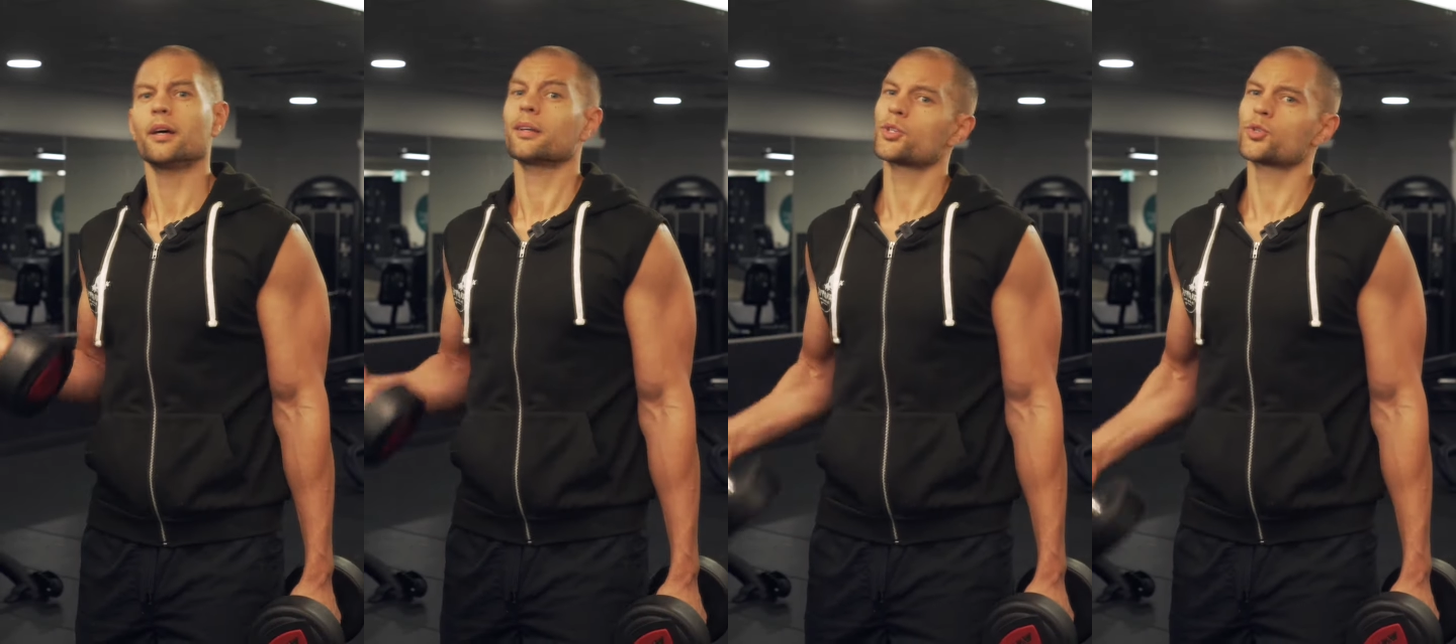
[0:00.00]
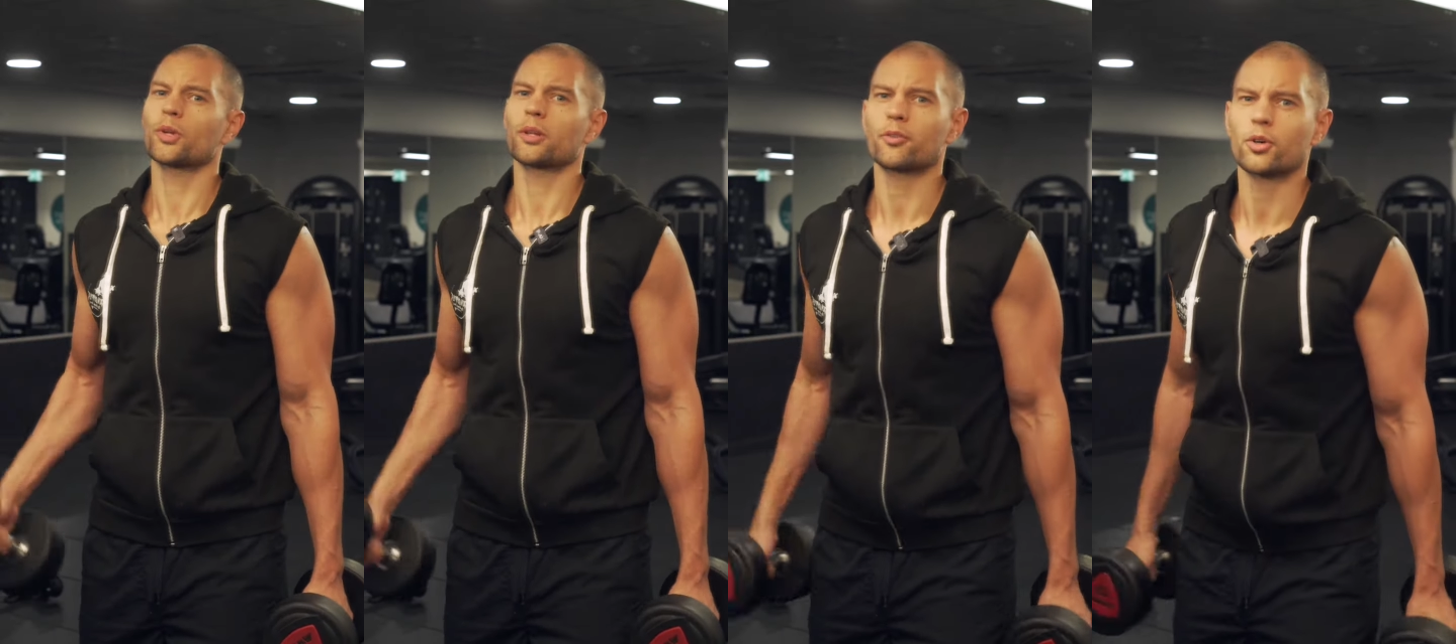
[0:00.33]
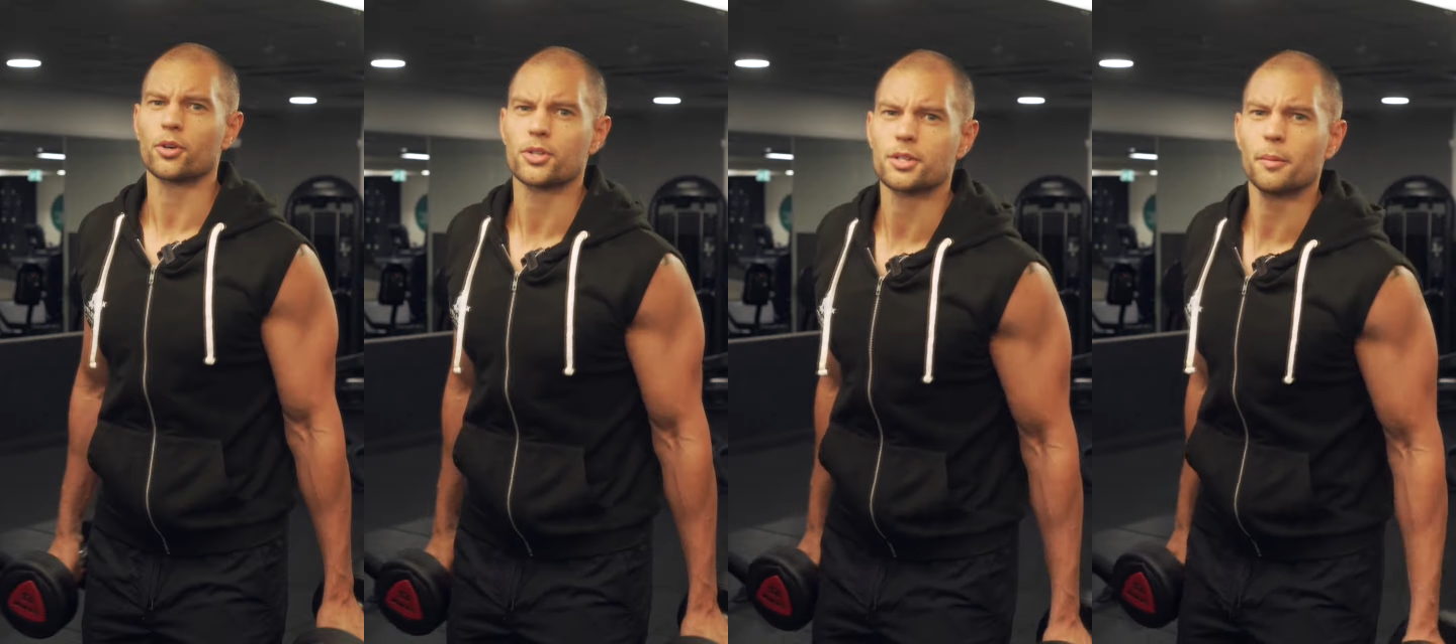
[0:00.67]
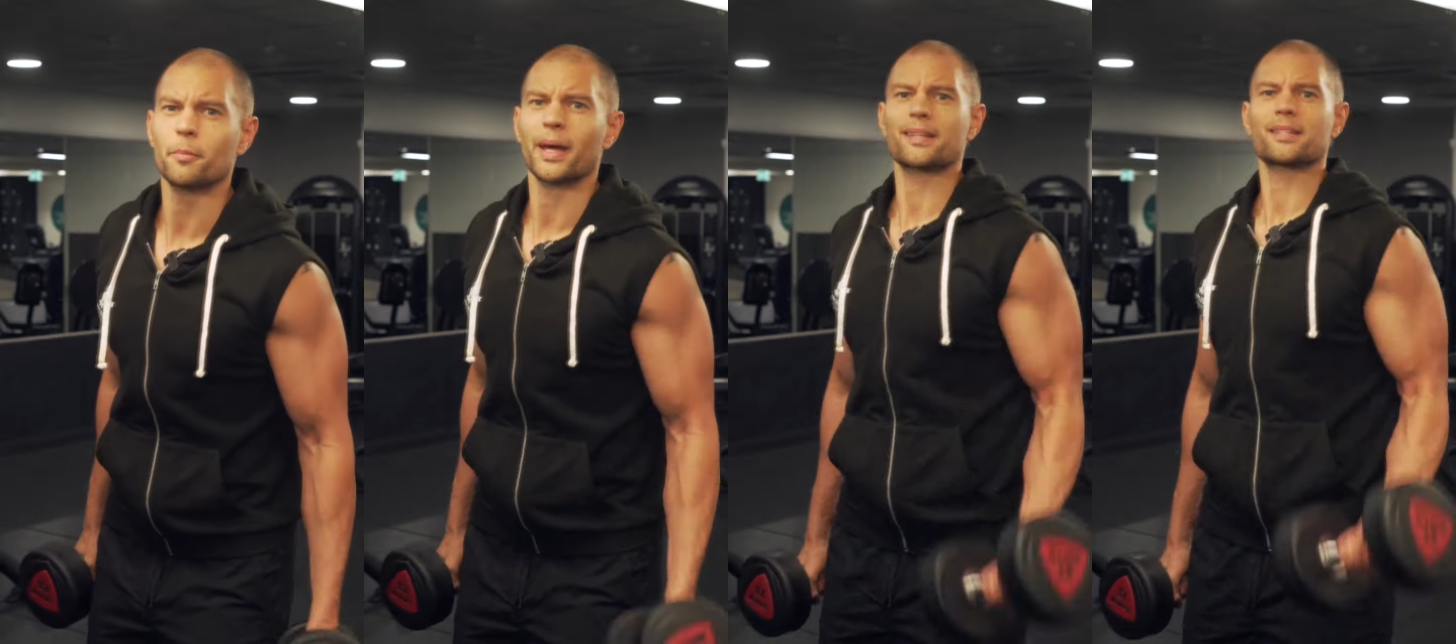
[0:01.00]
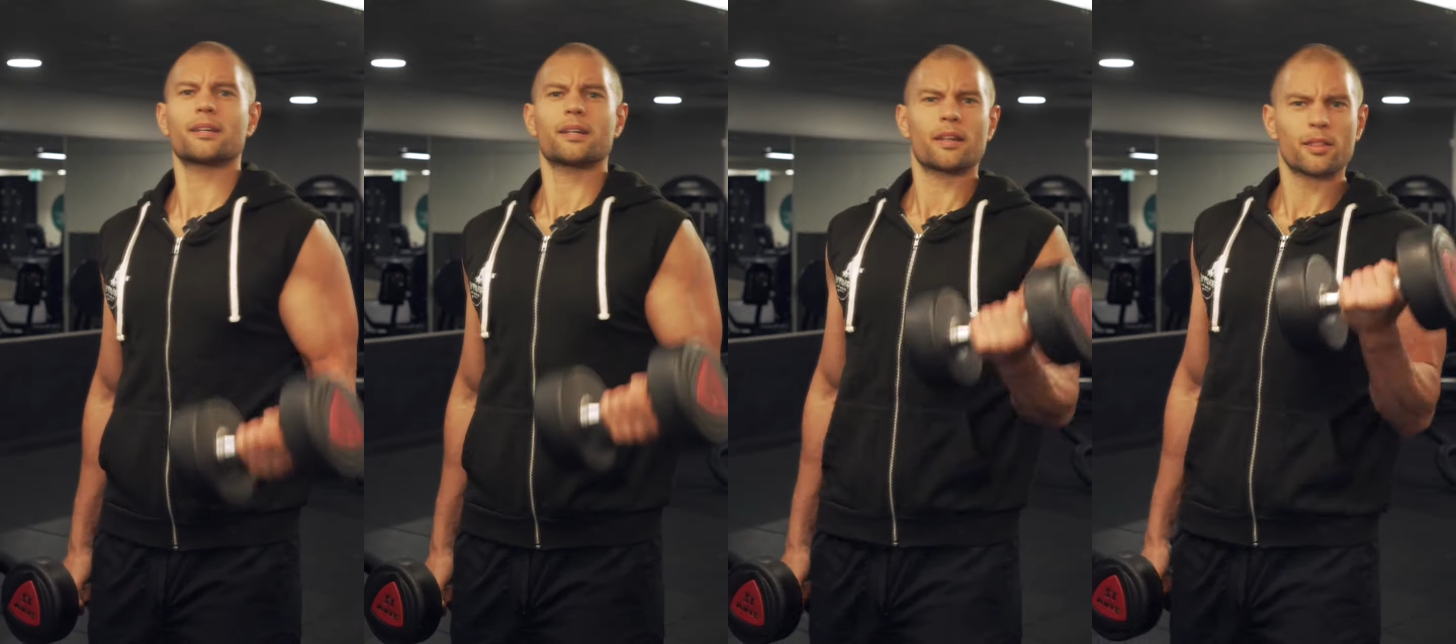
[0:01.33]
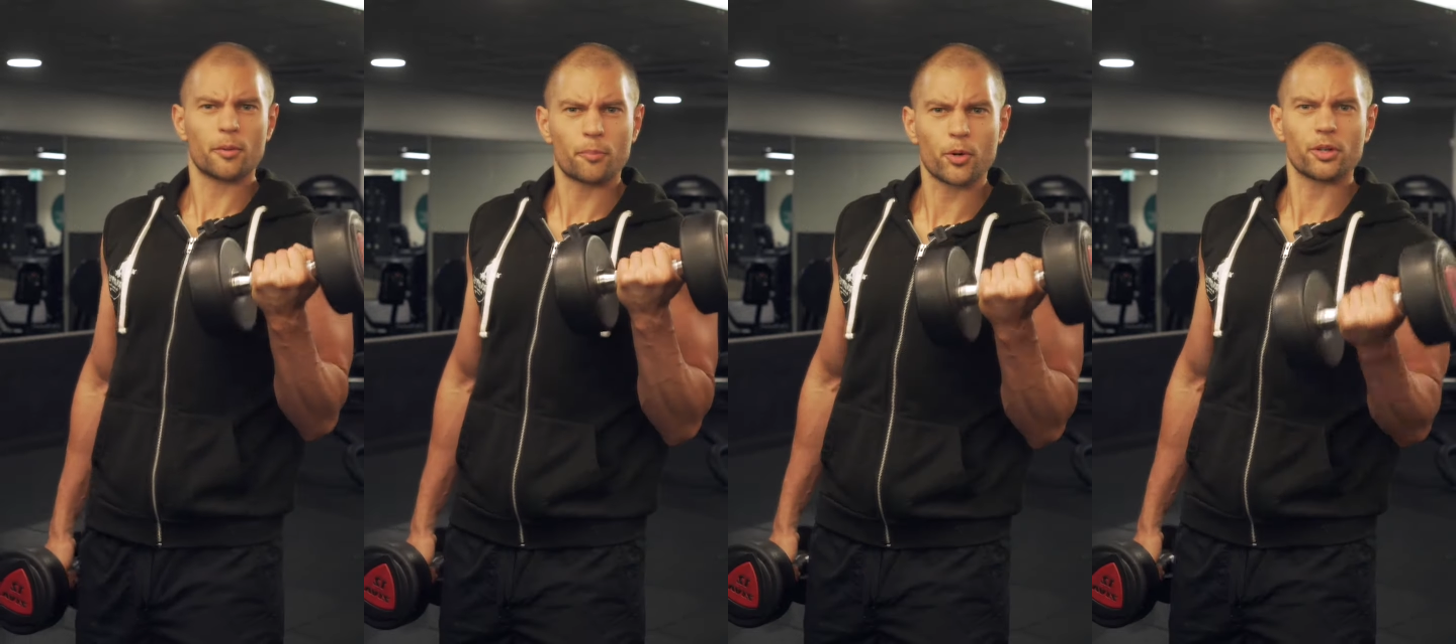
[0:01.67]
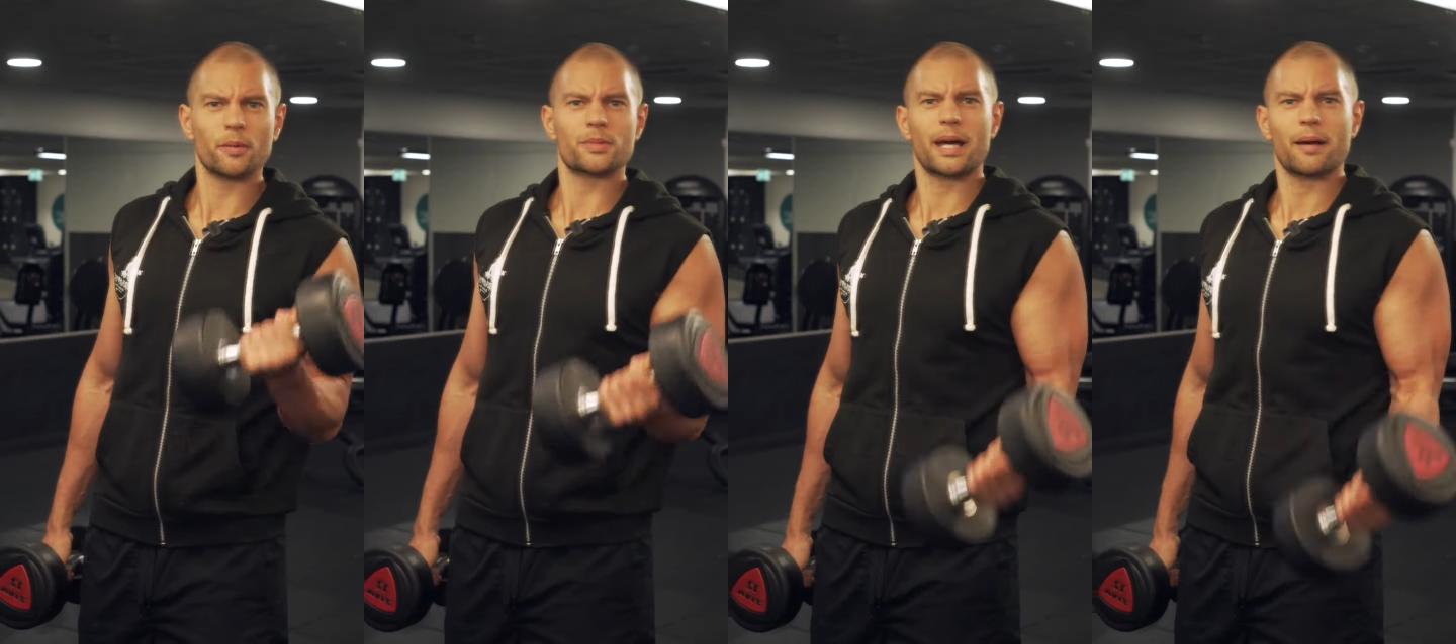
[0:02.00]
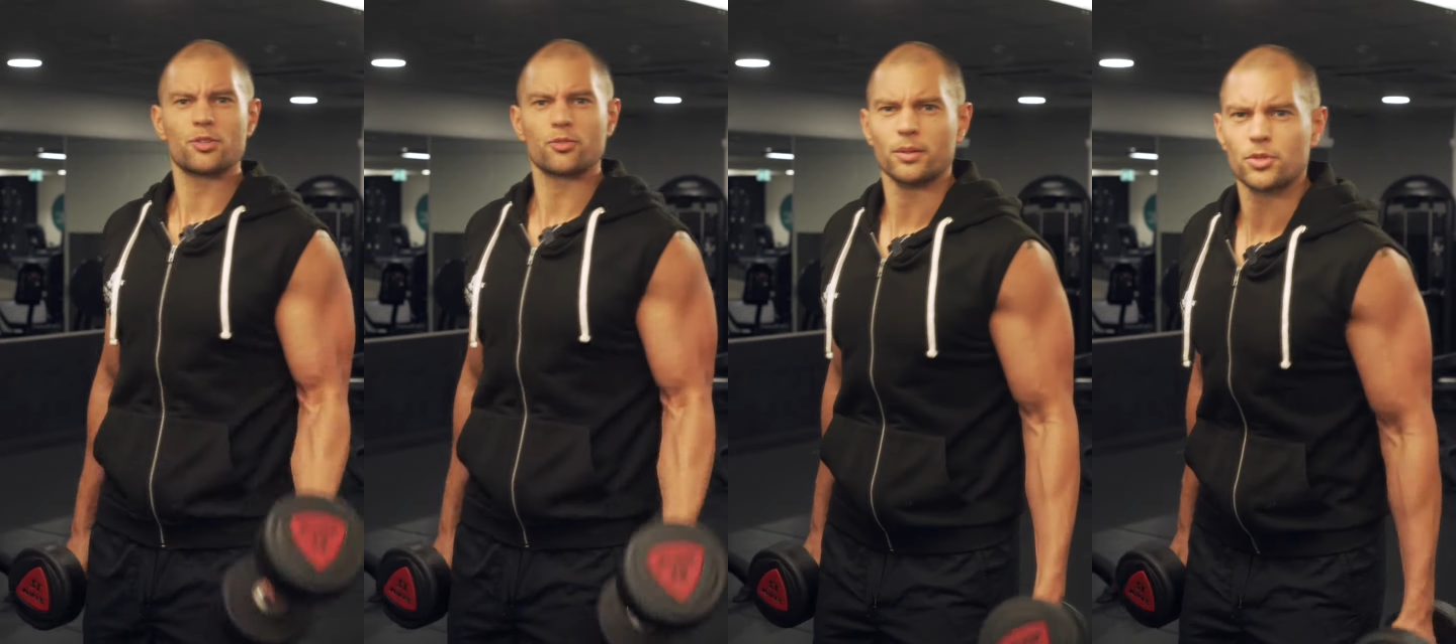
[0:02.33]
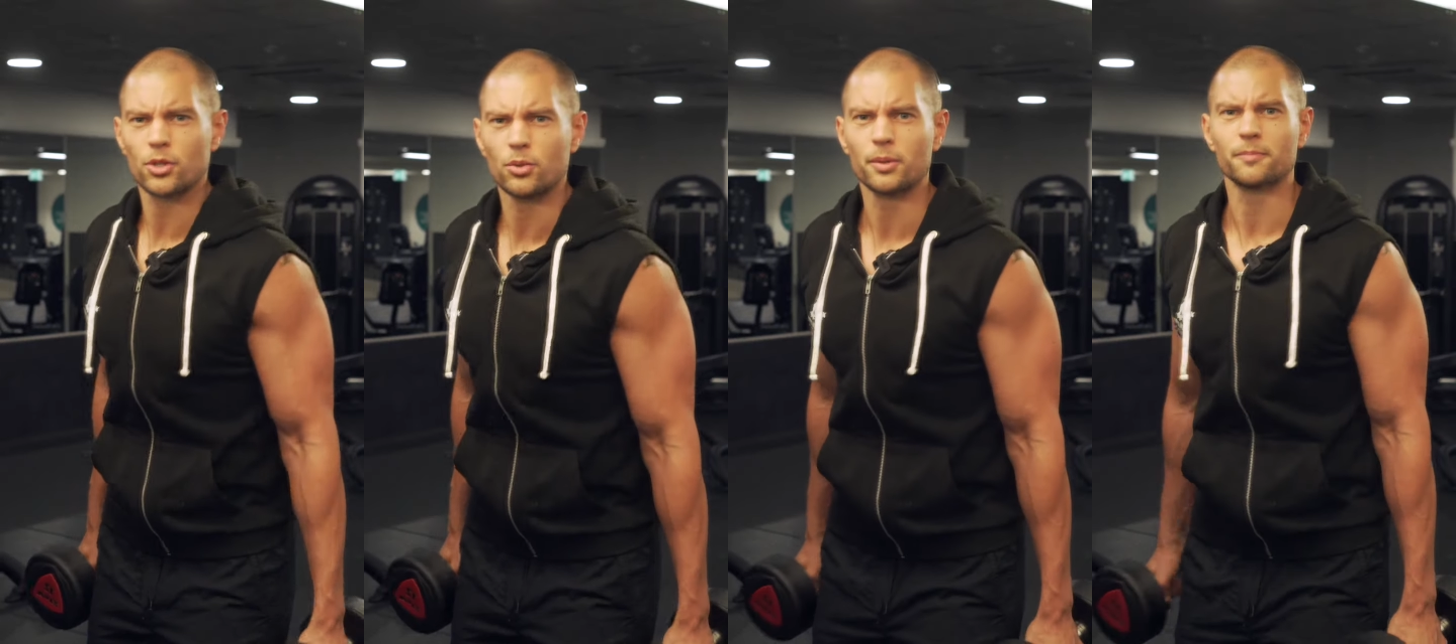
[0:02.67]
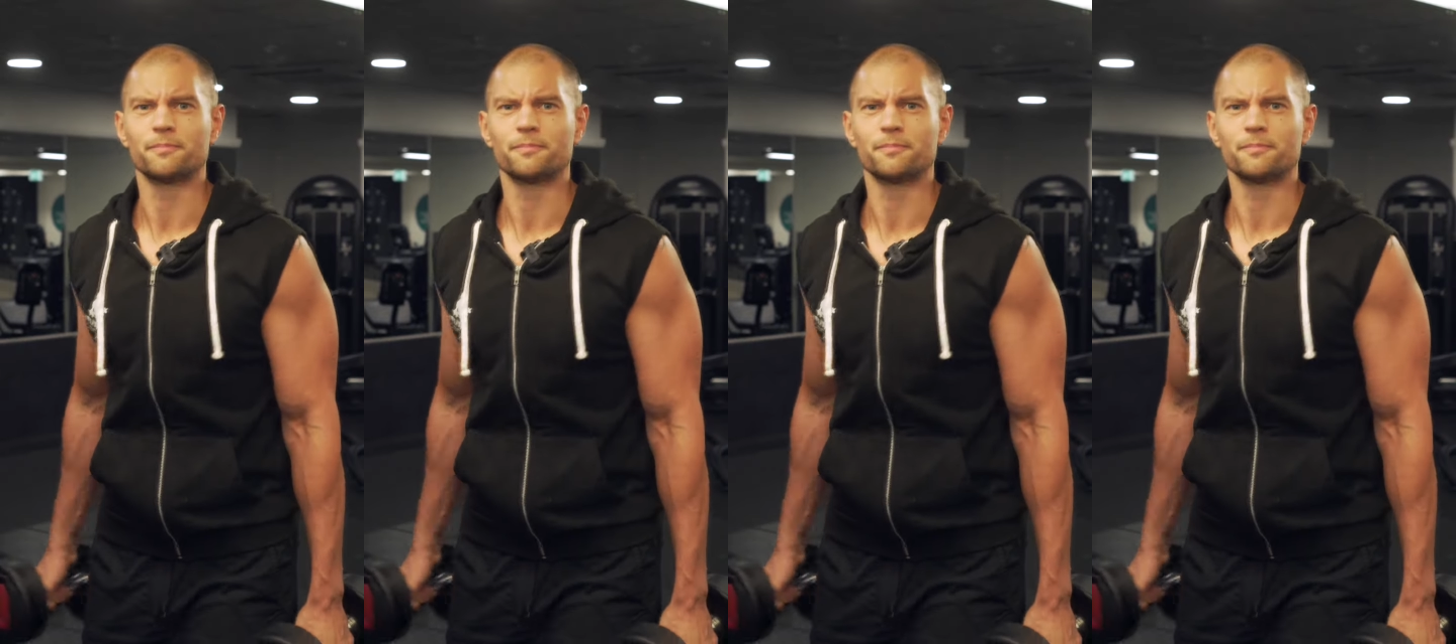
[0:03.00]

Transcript: This will, of course, impact the program timeframe too.